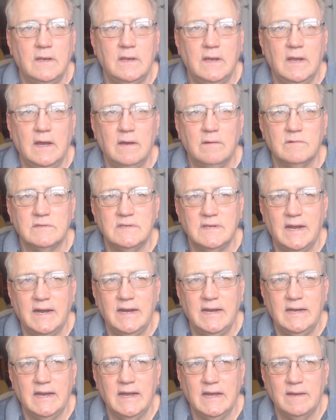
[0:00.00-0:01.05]
I was
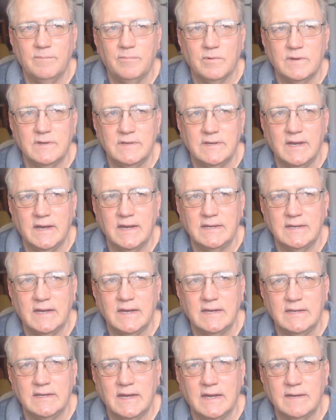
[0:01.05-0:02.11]

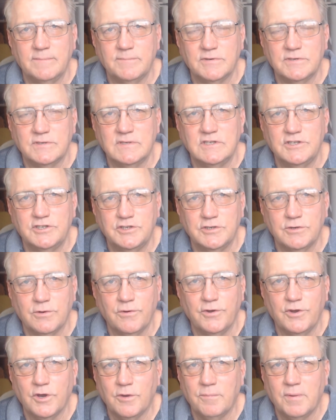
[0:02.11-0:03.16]
99.999% sure
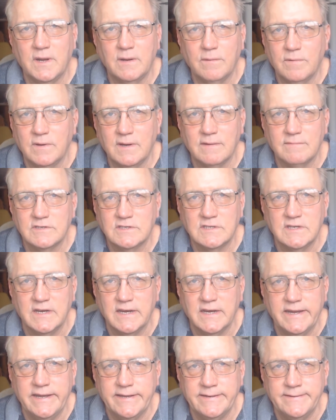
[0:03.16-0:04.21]
nobody would ever see it
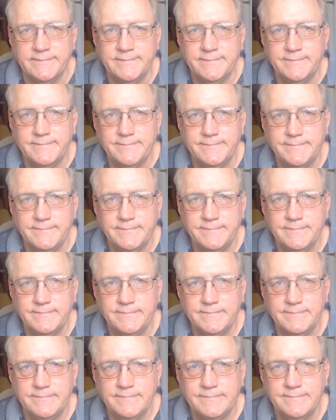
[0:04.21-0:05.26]
again.
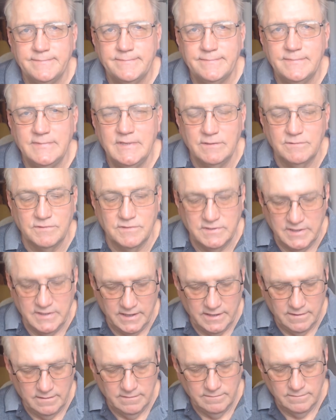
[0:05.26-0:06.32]
It was
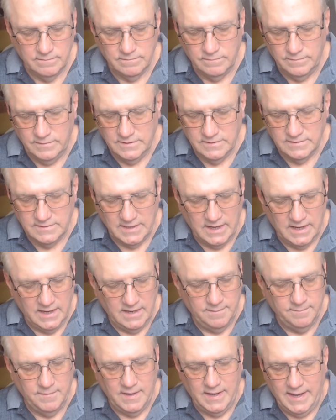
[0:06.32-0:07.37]
there, real
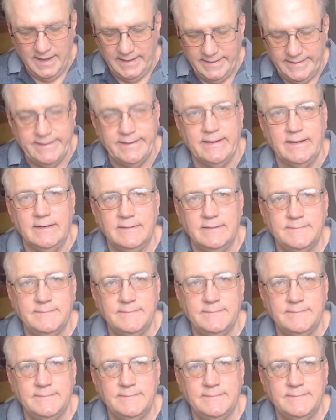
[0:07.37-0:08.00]
time, I did it.